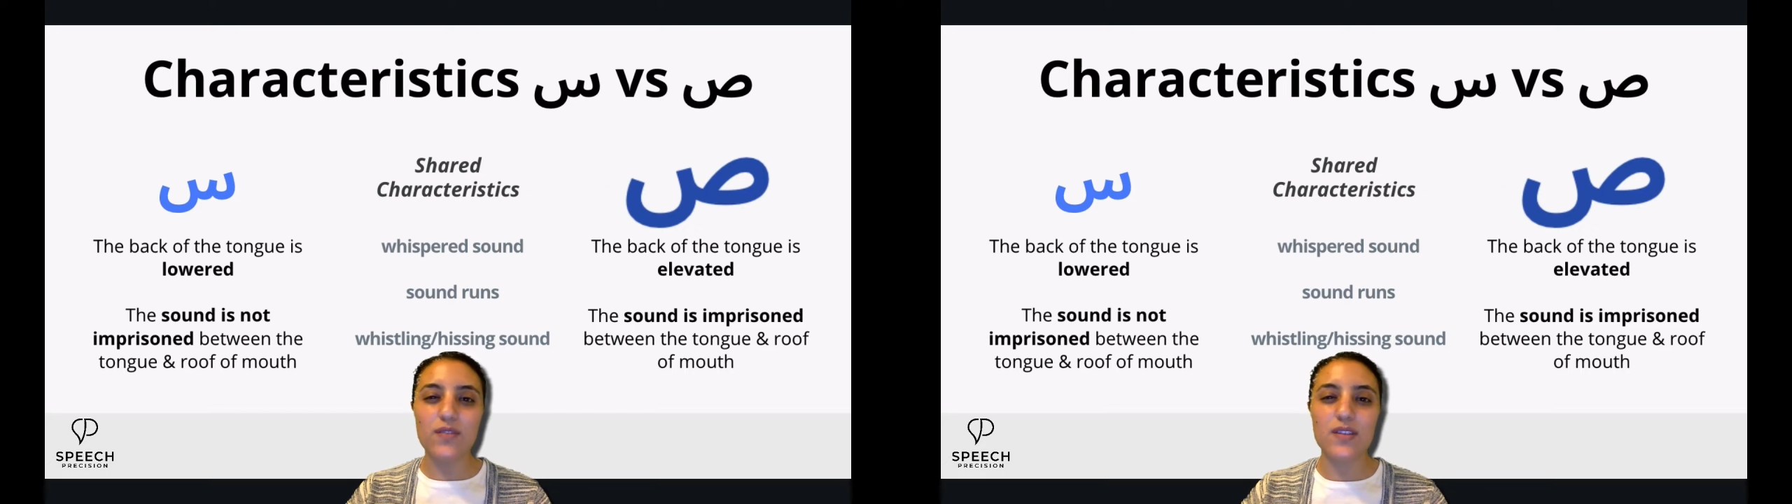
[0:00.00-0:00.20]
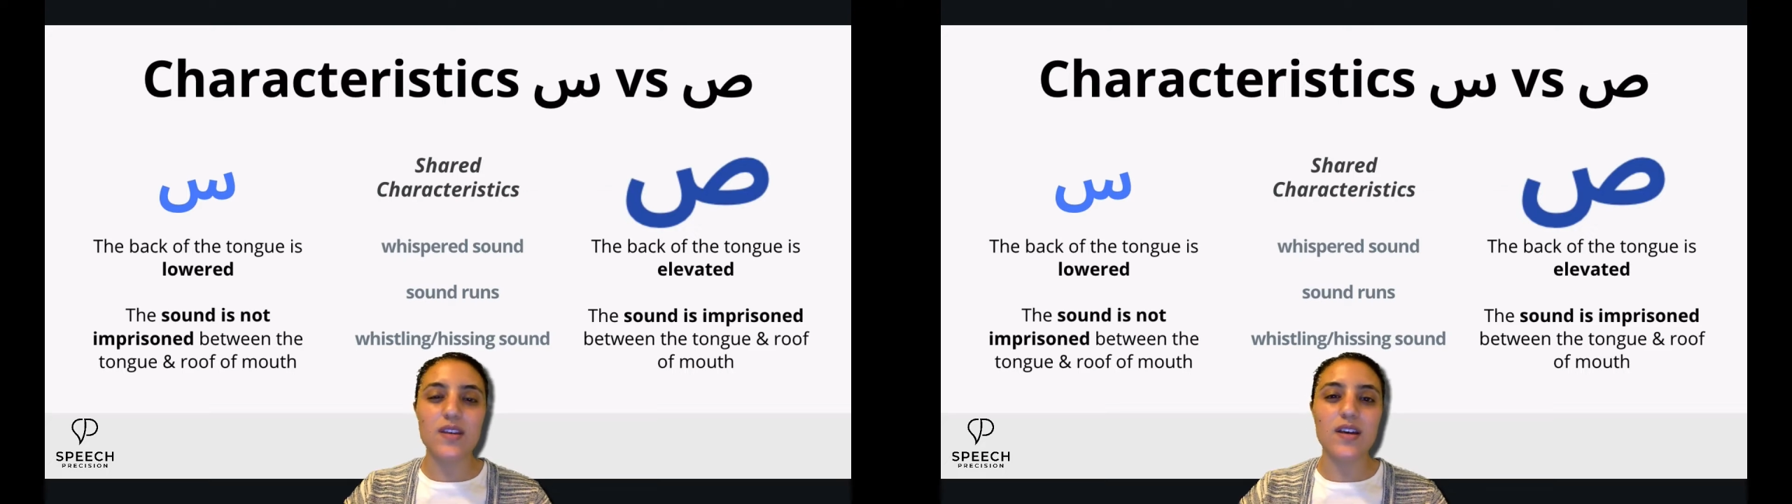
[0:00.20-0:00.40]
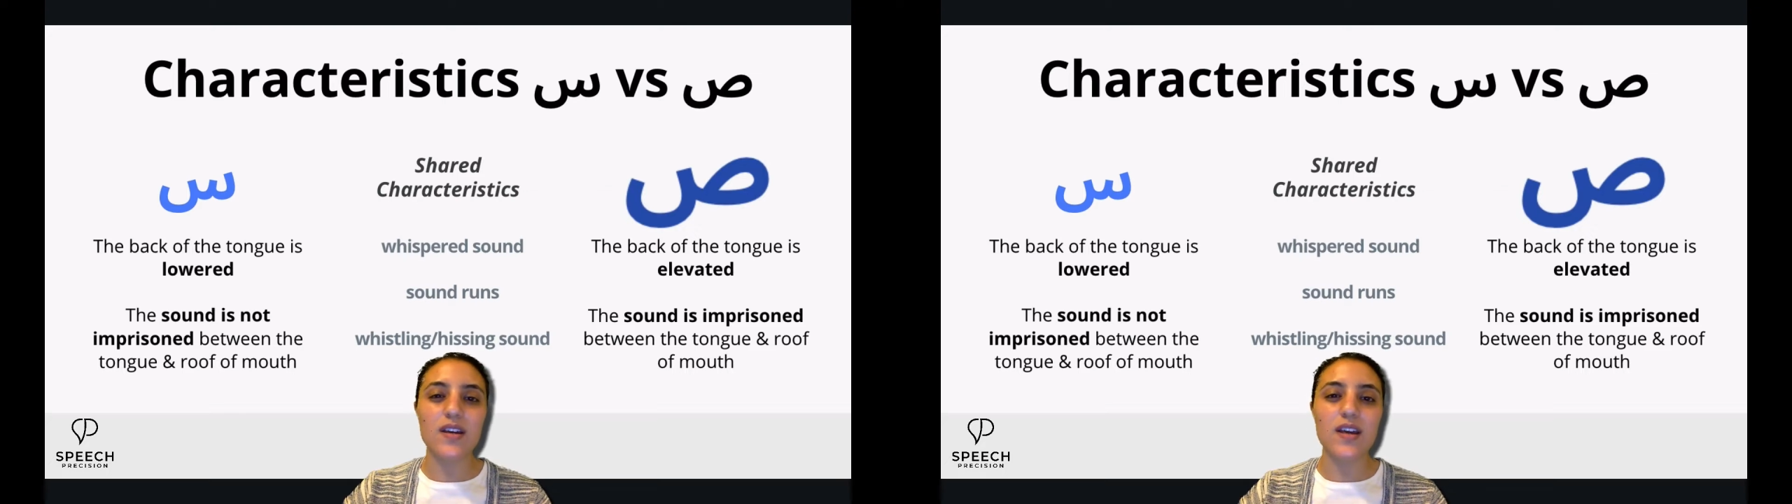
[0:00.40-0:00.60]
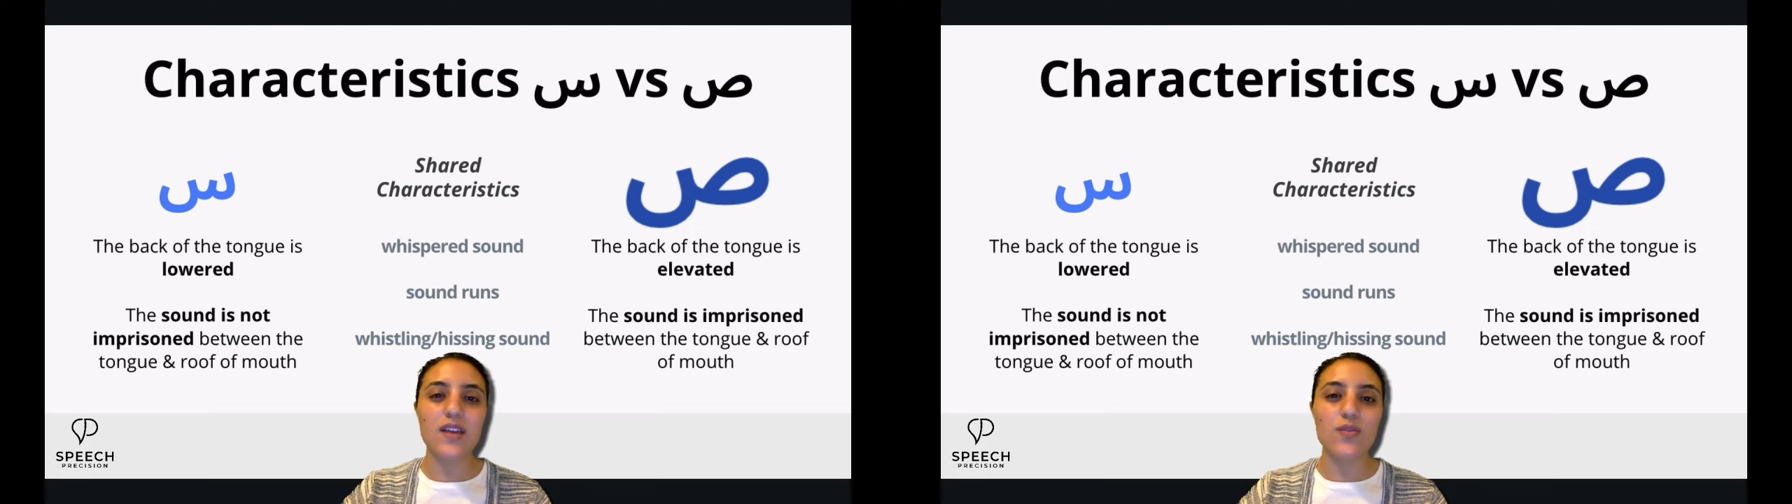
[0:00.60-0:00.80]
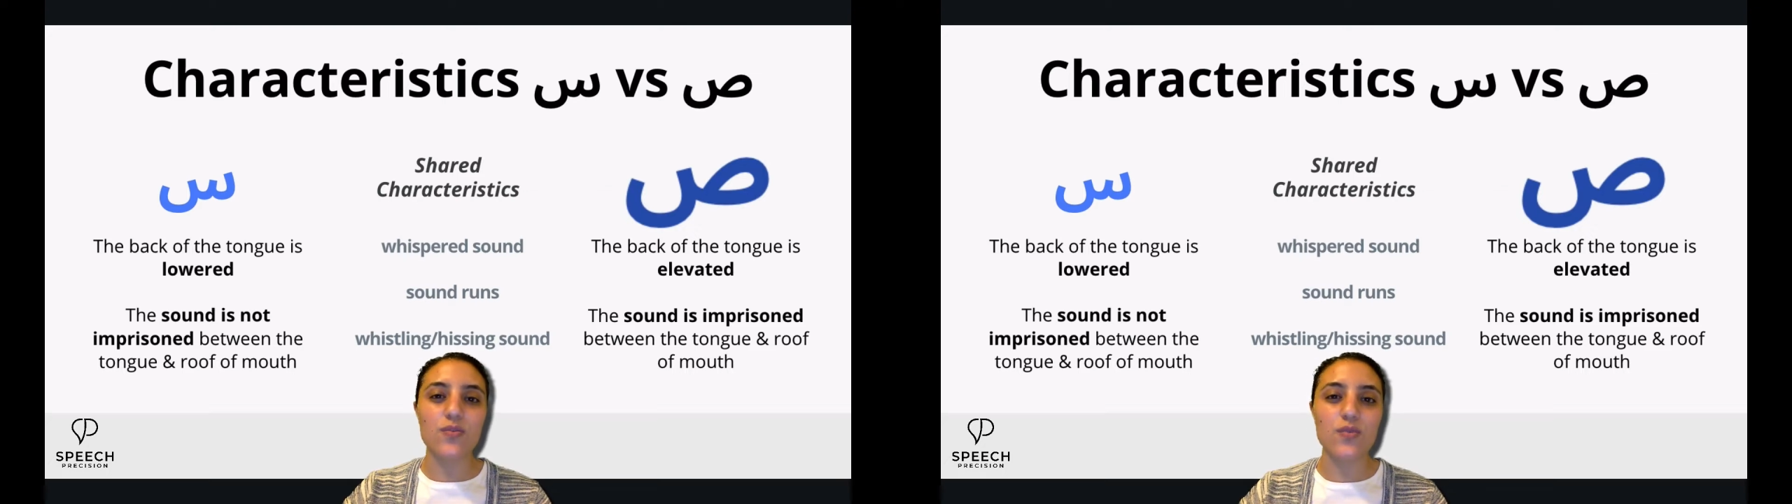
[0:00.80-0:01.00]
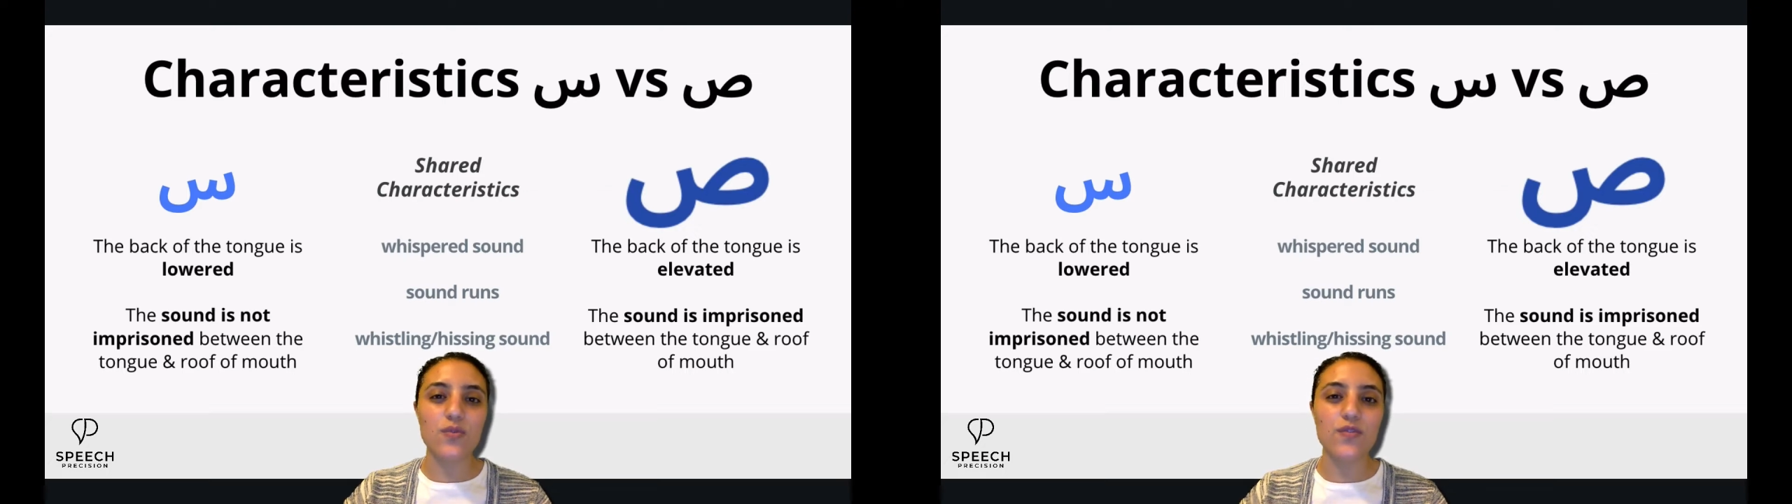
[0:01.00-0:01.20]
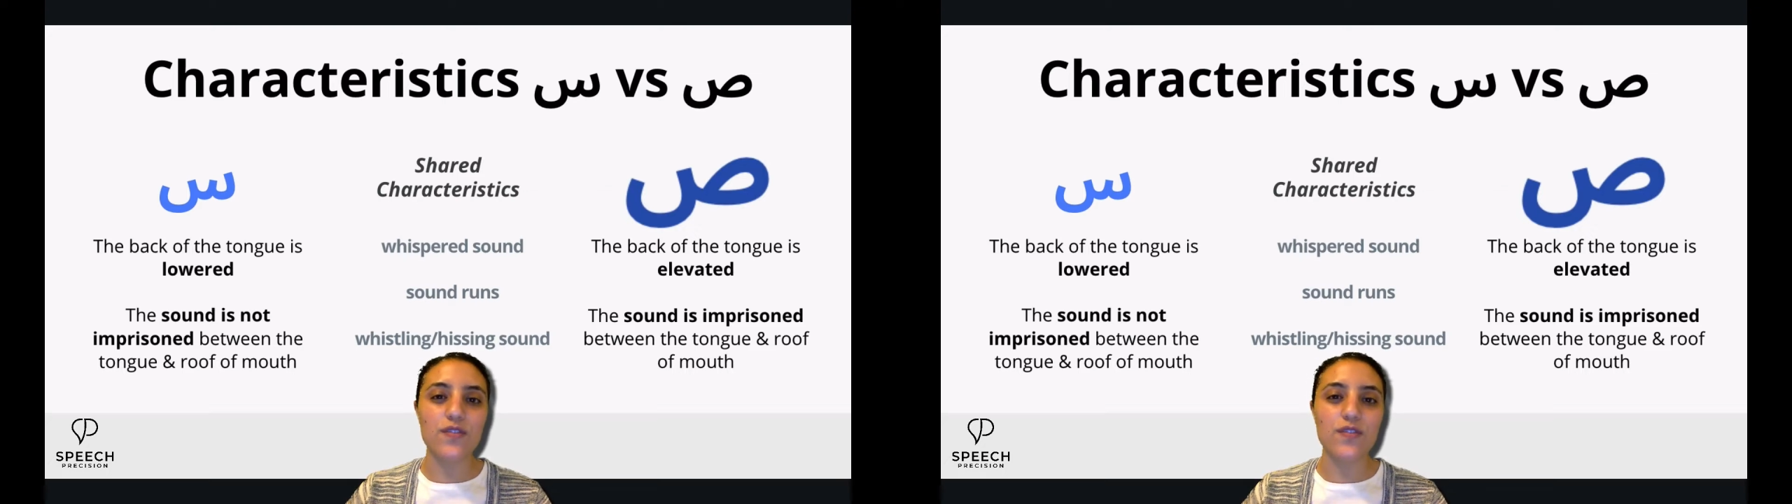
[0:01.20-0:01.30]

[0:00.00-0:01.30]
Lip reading: the tongue and the roof